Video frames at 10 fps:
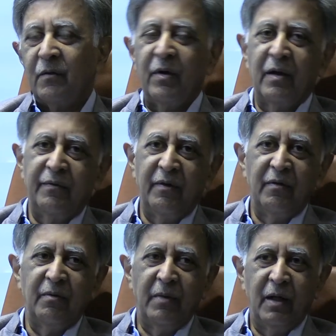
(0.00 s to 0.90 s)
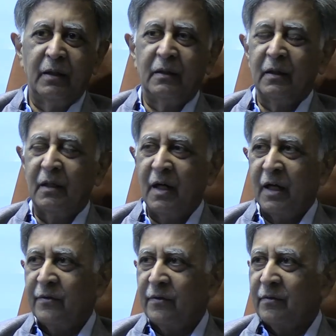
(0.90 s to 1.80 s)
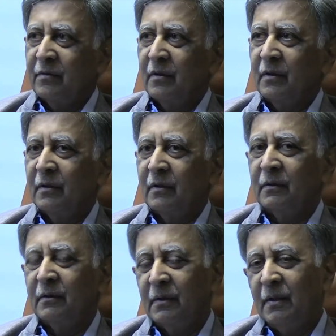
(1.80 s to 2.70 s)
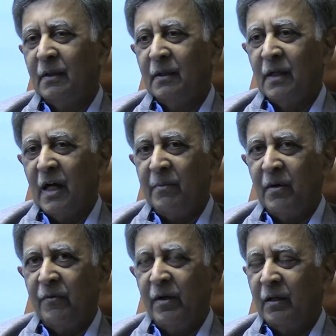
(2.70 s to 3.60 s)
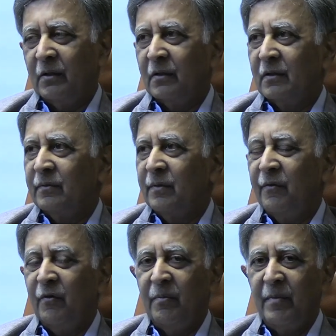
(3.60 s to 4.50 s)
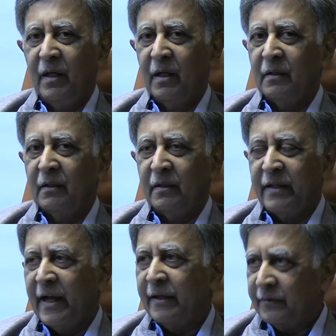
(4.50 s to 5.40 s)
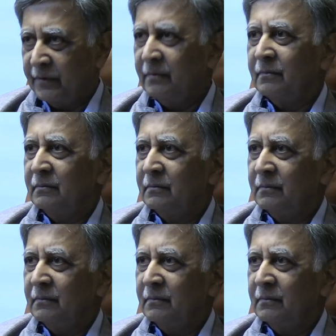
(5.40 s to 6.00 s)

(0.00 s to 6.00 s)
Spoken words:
Where we will make guns, armored vehicles, we will make tanks,